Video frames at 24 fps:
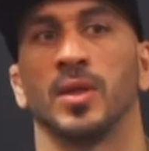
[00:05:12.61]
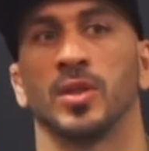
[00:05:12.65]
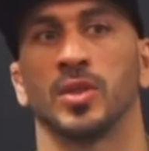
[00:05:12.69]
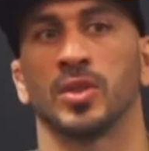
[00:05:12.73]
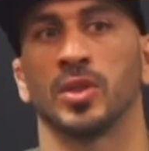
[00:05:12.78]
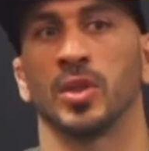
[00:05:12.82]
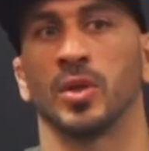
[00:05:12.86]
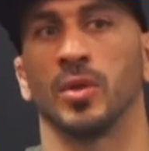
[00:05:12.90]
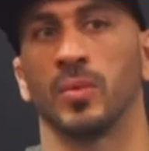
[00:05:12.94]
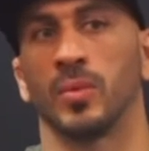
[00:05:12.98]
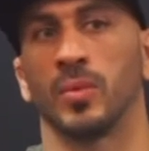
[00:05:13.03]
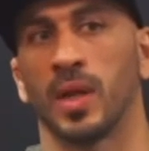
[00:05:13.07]

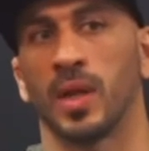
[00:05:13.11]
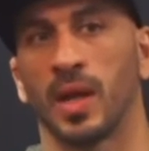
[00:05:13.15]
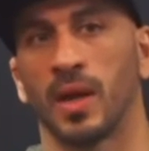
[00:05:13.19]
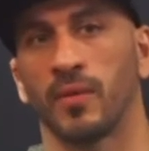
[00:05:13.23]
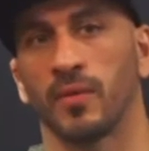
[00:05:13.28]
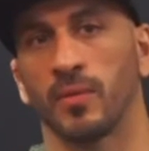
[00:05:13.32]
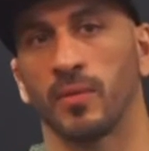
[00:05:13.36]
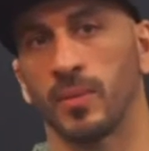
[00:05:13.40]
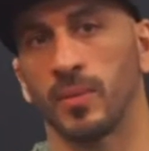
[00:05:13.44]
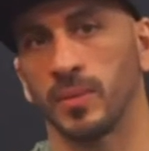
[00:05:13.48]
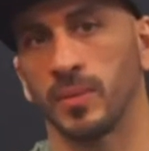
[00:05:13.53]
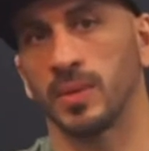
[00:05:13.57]
So
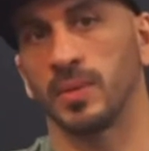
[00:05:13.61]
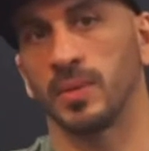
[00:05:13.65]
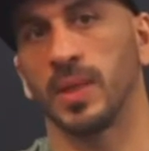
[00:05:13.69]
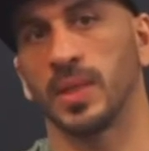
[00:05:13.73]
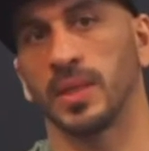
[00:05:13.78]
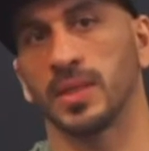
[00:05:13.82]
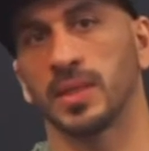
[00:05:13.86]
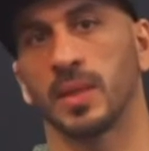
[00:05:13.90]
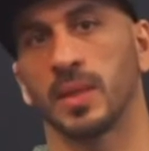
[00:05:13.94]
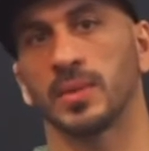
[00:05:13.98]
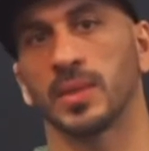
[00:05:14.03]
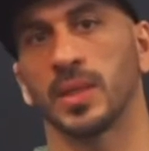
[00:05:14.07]
however
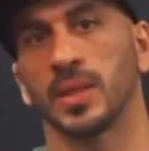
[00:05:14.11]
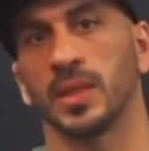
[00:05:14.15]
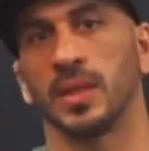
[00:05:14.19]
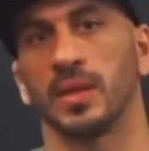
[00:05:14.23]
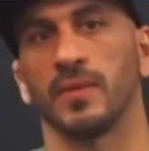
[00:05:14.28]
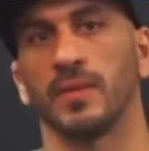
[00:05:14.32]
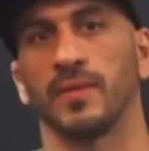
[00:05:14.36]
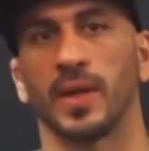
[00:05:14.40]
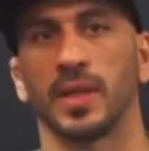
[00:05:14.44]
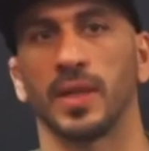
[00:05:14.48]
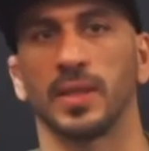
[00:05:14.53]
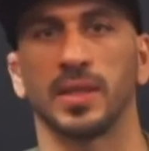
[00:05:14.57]
many times I
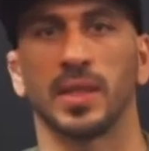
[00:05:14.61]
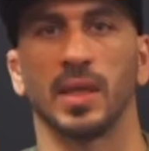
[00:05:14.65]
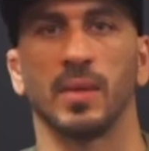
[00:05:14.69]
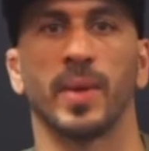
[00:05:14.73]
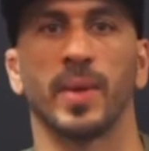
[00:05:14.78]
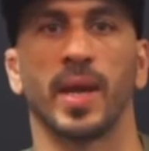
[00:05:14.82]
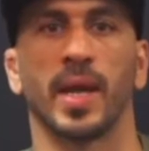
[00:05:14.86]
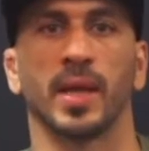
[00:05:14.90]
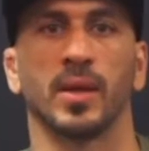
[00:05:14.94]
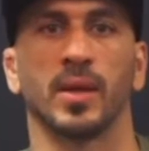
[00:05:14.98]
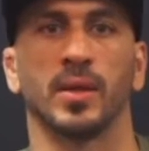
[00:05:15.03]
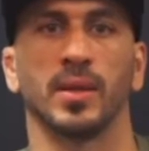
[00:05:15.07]
need to fight to get
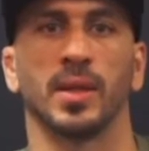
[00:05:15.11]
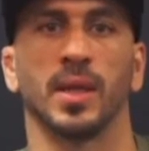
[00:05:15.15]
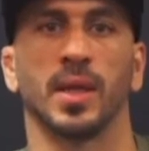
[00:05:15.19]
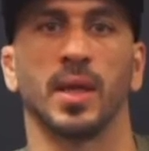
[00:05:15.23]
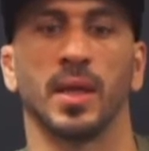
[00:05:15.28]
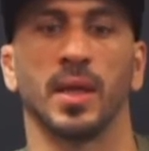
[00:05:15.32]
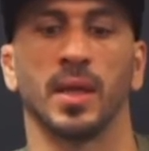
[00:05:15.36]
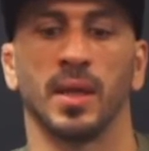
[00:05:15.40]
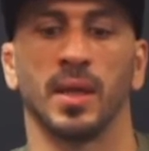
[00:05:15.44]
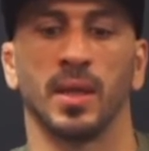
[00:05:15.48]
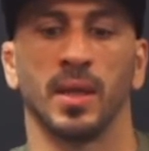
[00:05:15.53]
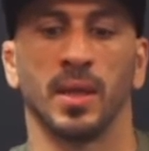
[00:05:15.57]
back on that,